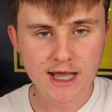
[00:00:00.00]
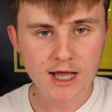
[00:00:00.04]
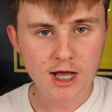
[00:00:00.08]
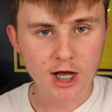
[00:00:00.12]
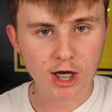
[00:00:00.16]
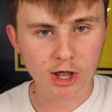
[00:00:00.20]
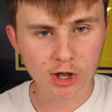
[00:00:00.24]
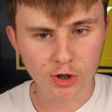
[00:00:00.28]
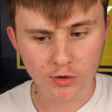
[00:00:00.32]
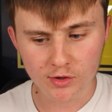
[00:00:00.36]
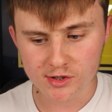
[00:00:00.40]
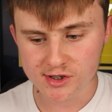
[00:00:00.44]

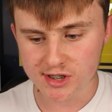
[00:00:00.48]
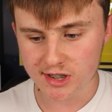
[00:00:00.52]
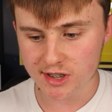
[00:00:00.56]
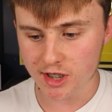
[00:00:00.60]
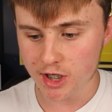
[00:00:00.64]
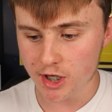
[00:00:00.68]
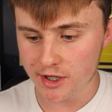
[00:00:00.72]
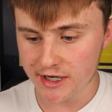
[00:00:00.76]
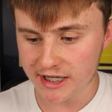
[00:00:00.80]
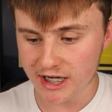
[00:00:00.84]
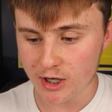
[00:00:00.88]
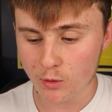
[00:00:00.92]
Alongside
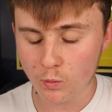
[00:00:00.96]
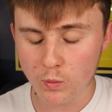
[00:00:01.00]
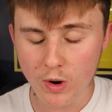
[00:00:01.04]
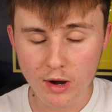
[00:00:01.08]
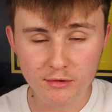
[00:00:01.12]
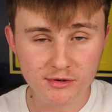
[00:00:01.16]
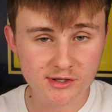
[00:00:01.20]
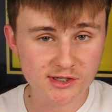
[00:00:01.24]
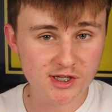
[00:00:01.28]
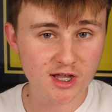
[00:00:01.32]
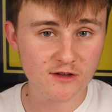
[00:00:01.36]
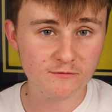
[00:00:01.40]
earning a
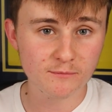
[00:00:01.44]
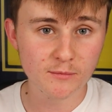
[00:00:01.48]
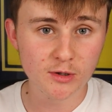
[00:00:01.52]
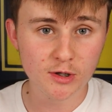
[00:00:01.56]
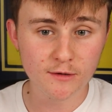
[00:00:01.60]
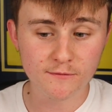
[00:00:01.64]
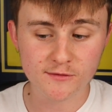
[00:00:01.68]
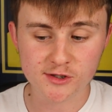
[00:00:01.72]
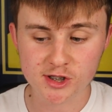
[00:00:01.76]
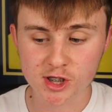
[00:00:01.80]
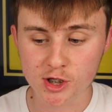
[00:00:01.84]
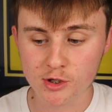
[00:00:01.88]
well-deserved
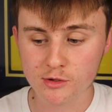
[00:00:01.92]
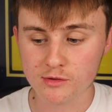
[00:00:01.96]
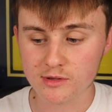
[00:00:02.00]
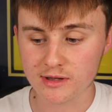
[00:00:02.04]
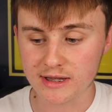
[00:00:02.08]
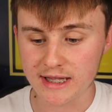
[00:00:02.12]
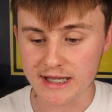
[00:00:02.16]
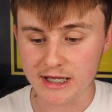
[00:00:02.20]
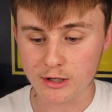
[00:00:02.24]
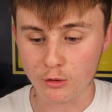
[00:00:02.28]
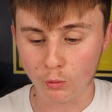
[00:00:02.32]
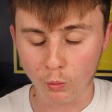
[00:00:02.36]
move to
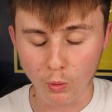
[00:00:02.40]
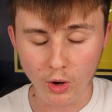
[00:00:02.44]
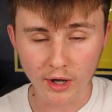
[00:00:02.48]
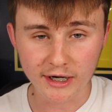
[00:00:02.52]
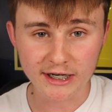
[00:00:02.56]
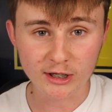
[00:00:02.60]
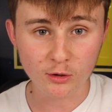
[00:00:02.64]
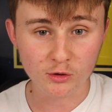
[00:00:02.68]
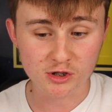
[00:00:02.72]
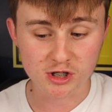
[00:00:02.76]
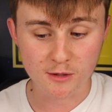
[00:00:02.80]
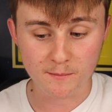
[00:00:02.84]
League One,
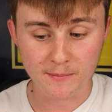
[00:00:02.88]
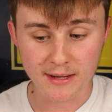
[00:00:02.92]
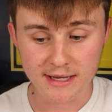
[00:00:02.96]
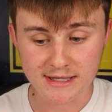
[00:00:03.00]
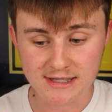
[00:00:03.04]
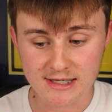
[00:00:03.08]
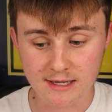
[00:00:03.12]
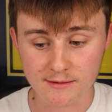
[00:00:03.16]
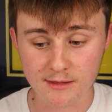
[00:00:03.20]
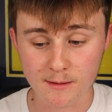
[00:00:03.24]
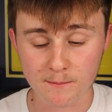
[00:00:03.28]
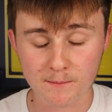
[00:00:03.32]
he also
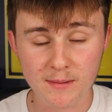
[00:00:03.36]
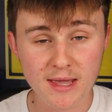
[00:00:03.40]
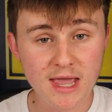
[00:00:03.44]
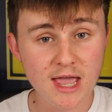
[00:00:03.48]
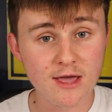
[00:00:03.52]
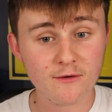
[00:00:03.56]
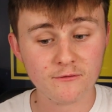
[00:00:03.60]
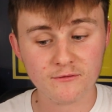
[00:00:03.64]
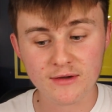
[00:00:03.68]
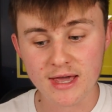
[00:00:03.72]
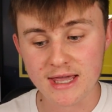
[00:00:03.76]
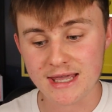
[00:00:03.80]
picked up the
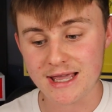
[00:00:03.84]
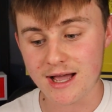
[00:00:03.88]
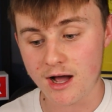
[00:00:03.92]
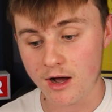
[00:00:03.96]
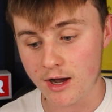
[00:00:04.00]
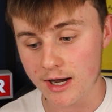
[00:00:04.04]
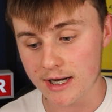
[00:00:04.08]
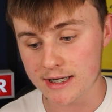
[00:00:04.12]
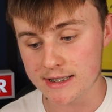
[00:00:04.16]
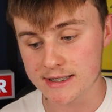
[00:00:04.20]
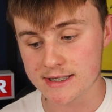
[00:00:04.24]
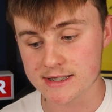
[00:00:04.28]
PFA
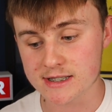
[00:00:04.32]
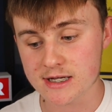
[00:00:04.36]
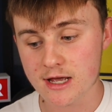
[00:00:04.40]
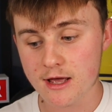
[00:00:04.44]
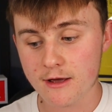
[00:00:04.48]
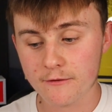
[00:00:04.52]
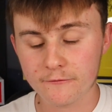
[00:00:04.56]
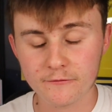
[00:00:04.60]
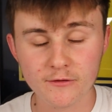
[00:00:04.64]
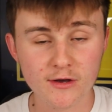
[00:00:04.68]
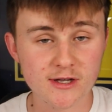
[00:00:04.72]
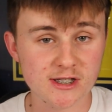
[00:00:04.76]
Ireland
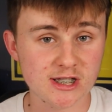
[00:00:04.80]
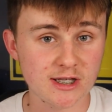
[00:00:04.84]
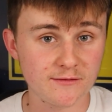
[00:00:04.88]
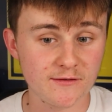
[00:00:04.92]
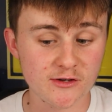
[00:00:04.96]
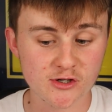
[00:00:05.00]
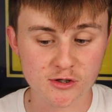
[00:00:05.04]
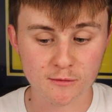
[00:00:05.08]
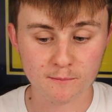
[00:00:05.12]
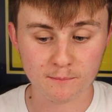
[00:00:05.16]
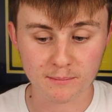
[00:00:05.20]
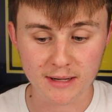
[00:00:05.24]
First
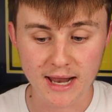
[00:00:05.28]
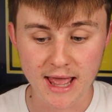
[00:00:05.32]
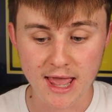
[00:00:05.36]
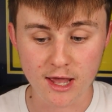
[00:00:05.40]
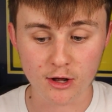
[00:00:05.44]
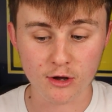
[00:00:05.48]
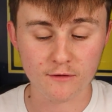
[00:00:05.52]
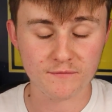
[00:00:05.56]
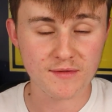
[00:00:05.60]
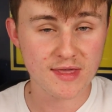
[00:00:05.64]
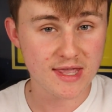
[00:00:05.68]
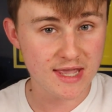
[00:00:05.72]
Division Player
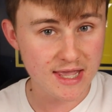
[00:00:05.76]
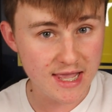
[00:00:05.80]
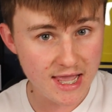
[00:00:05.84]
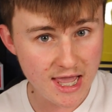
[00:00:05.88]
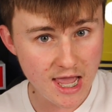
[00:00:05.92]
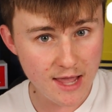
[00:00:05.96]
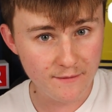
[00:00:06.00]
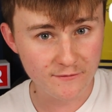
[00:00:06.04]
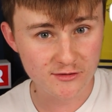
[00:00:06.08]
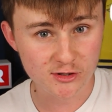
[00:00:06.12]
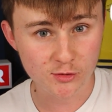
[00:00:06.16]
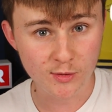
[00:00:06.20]
of the
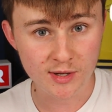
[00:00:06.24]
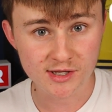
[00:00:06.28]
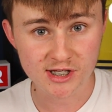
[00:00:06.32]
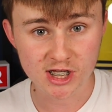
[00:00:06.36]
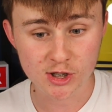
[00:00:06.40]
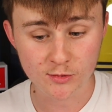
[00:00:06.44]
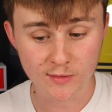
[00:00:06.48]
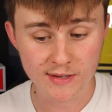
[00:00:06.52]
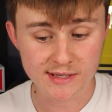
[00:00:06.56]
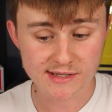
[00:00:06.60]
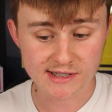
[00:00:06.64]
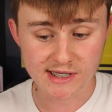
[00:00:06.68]
Year for
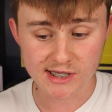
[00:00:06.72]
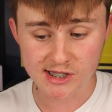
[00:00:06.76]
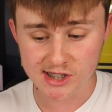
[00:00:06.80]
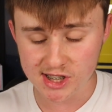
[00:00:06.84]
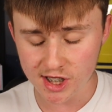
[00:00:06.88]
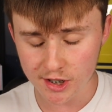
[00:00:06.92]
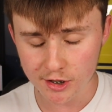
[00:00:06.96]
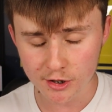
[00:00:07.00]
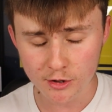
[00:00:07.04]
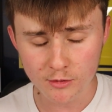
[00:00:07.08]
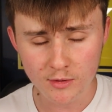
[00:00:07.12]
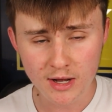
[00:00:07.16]

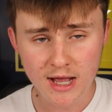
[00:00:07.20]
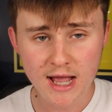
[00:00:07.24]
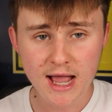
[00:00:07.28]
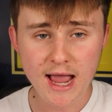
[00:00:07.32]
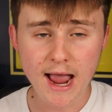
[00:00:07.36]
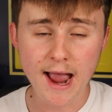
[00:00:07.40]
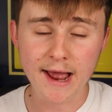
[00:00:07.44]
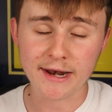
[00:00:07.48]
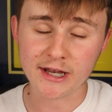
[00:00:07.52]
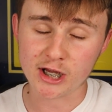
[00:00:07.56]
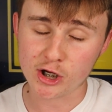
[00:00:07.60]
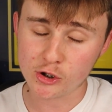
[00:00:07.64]
2022,
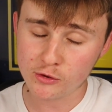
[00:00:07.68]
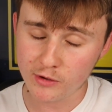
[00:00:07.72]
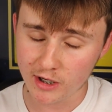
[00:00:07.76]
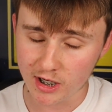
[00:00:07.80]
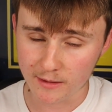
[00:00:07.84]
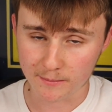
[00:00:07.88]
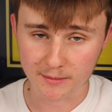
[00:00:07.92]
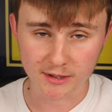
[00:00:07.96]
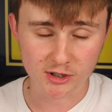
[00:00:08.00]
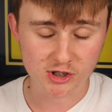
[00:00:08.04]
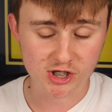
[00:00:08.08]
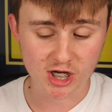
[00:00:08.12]
an
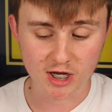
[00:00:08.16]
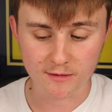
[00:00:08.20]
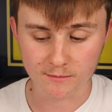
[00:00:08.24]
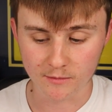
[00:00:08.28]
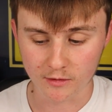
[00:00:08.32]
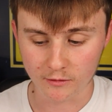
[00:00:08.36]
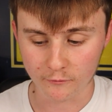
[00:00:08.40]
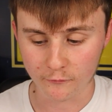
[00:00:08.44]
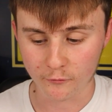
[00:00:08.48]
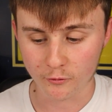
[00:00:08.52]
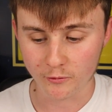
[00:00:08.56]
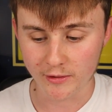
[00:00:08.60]
incredible
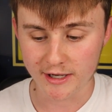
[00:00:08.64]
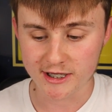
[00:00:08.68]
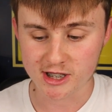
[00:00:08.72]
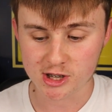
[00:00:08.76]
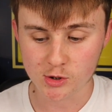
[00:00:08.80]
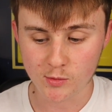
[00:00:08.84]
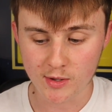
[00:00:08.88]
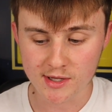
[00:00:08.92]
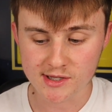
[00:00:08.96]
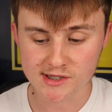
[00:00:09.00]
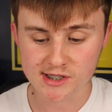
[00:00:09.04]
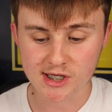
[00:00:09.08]
achievement for a
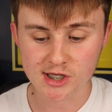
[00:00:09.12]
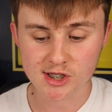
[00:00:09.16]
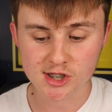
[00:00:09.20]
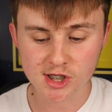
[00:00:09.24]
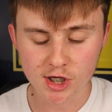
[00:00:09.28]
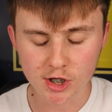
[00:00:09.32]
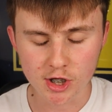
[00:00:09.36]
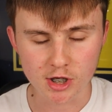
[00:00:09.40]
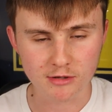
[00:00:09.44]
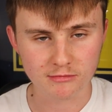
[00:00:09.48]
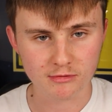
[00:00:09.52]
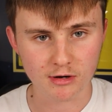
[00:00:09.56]

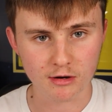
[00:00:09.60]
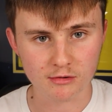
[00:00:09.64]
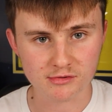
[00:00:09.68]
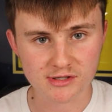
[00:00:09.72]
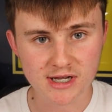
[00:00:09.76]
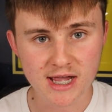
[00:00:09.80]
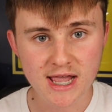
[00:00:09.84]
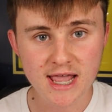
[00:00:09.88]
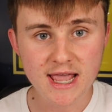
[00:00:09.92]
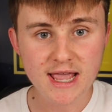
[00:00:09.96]
22-year-old.